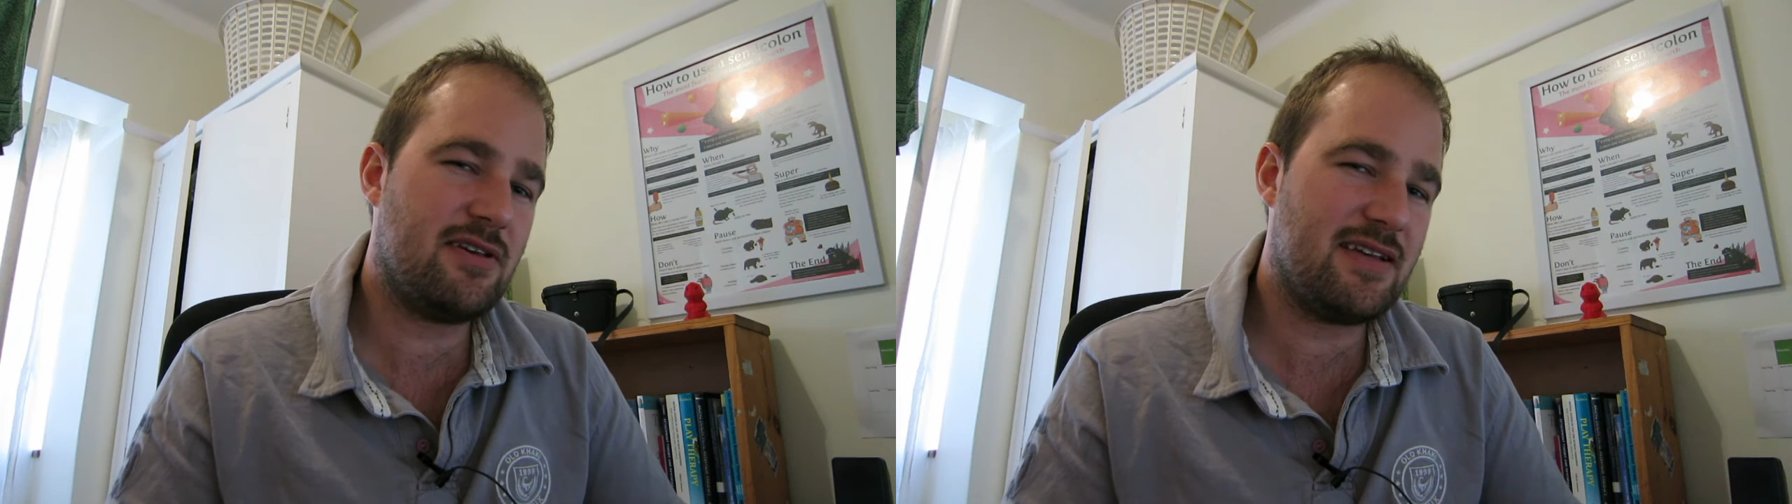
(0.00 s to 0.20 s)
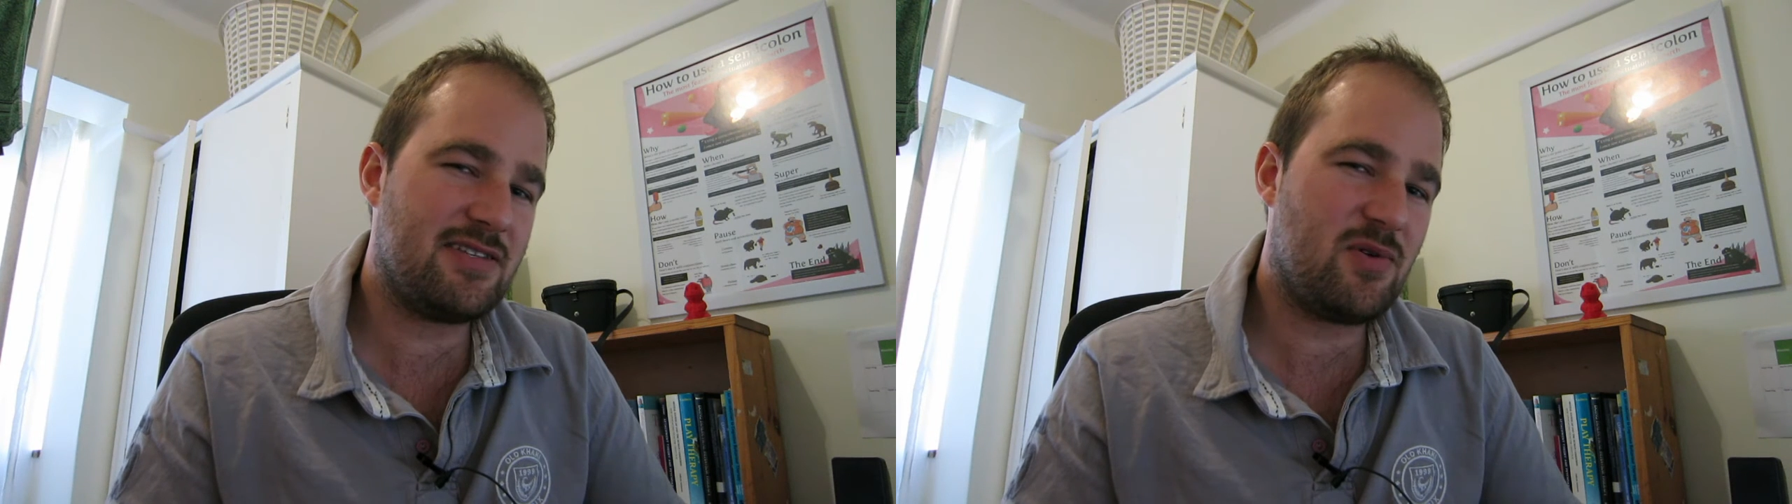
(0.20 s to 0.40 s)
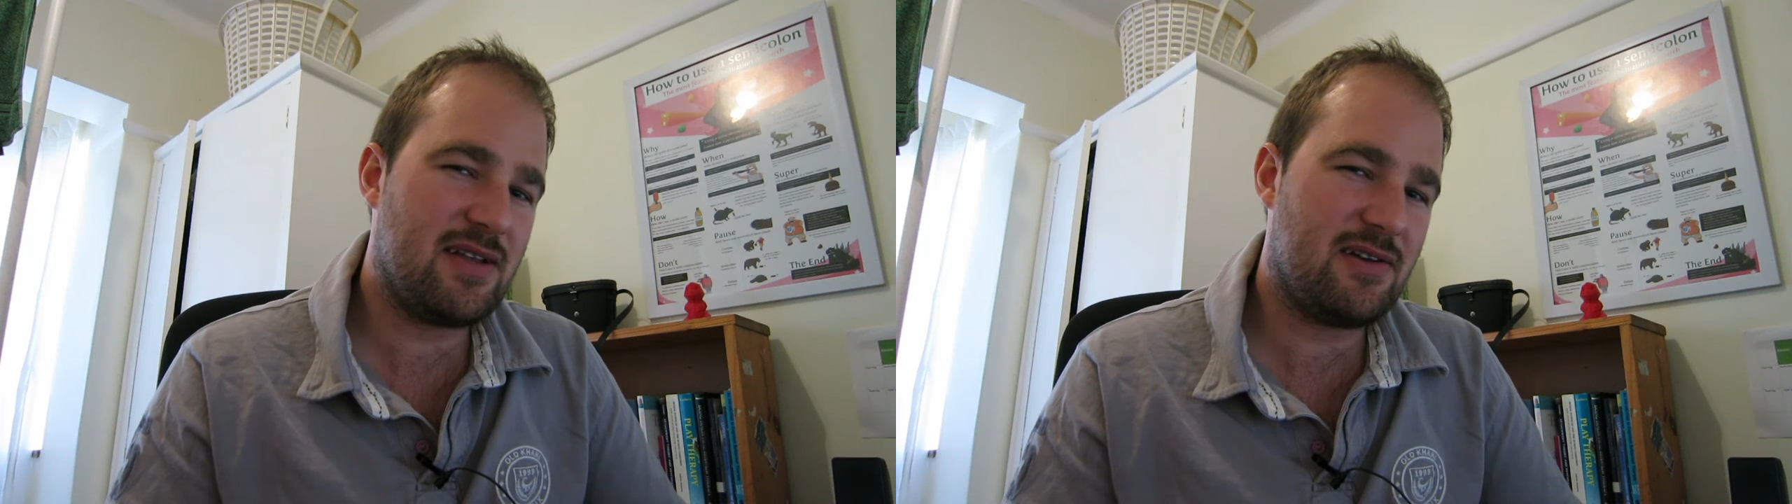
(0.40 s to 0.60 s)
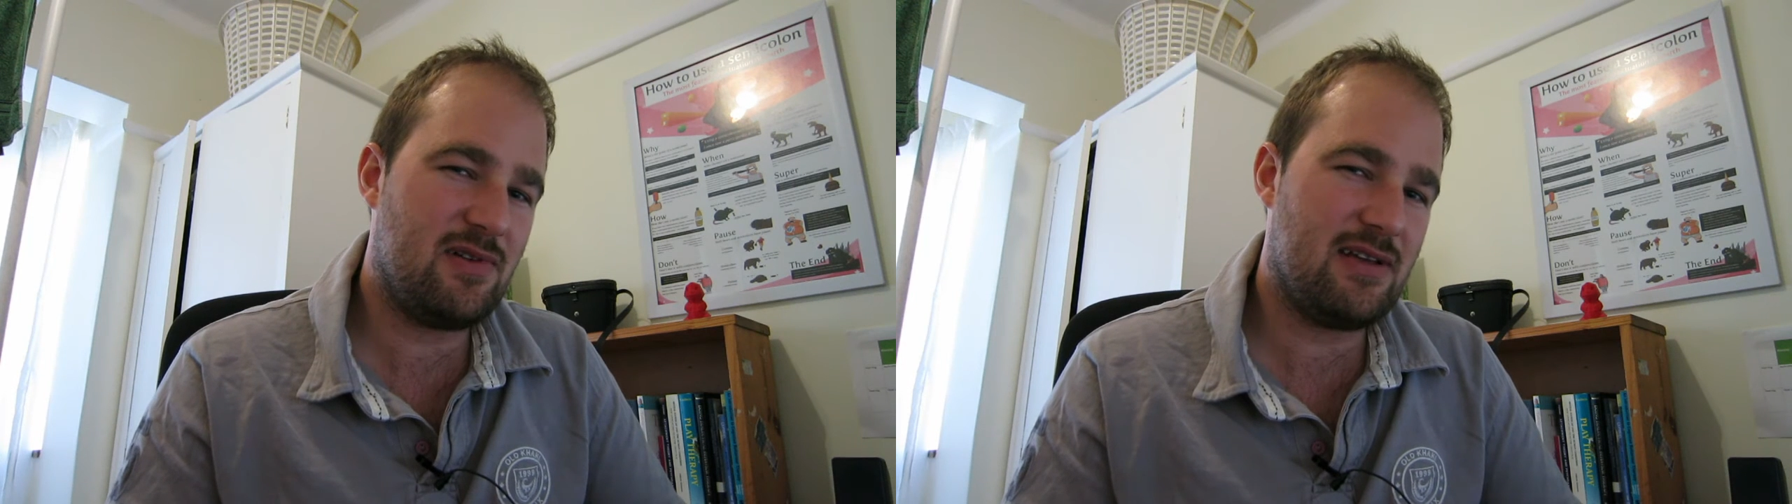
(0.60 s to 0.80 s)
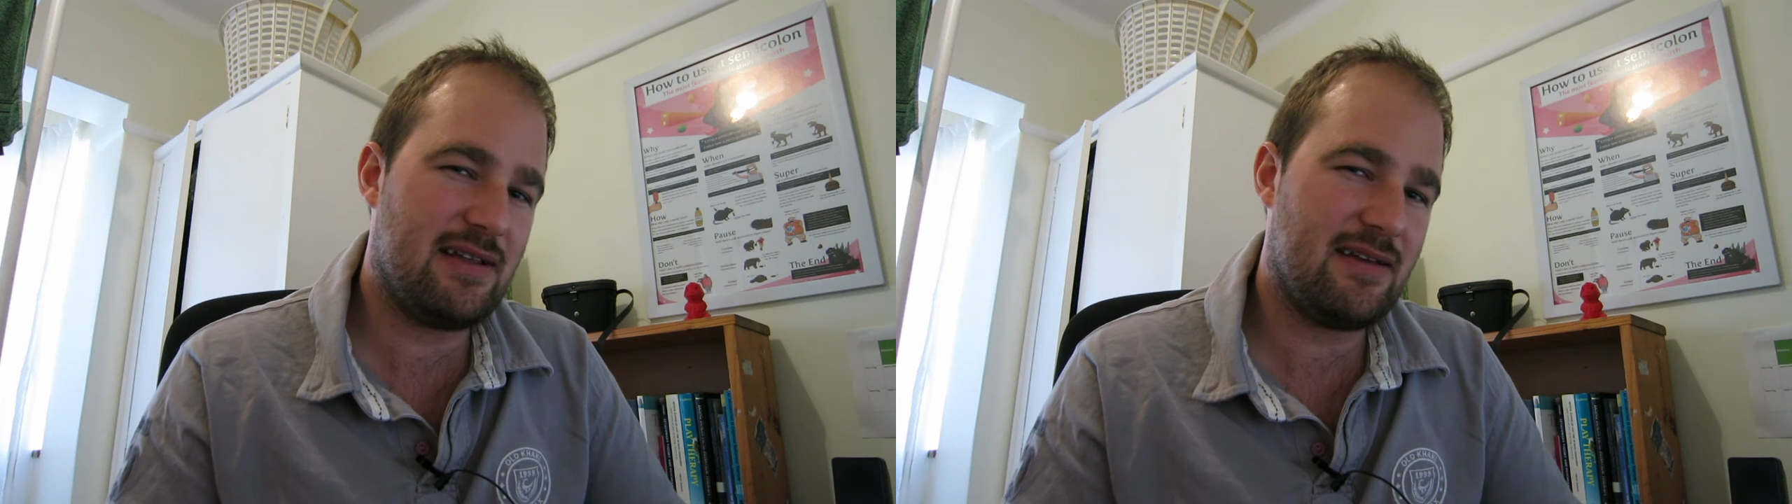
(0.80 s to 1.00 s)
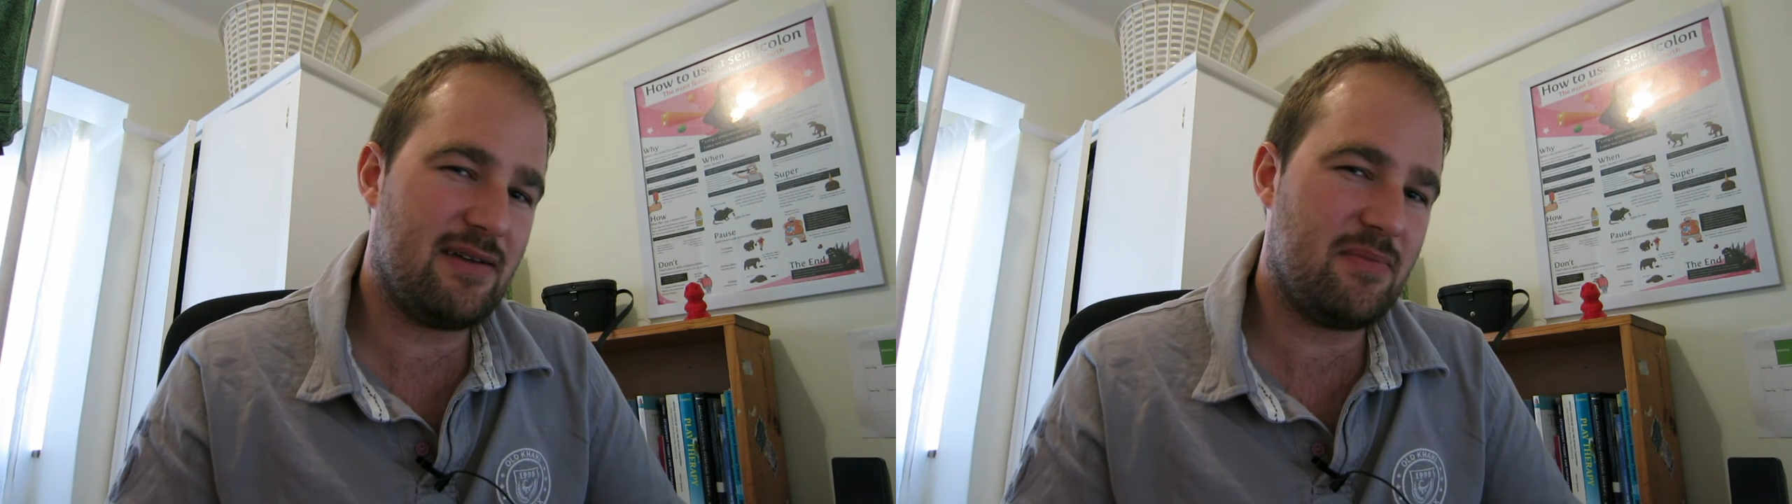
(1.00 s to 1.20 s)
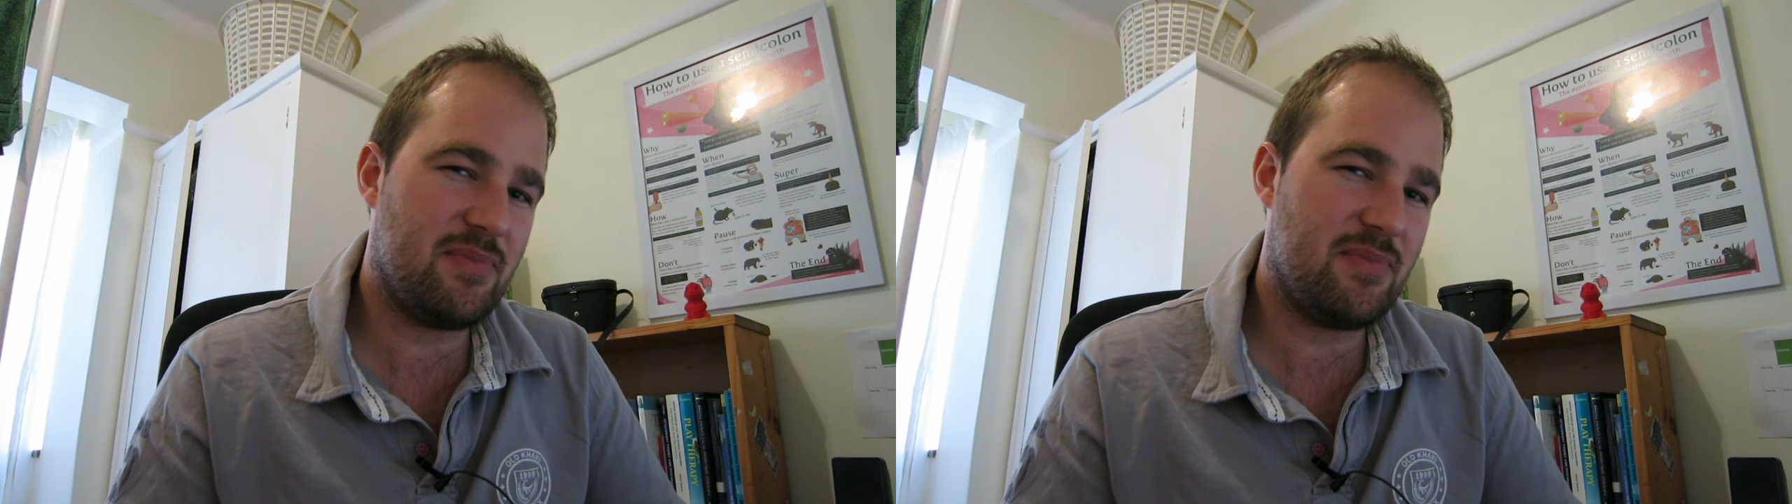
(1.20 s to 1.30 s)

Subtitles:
that's quite a cool idea,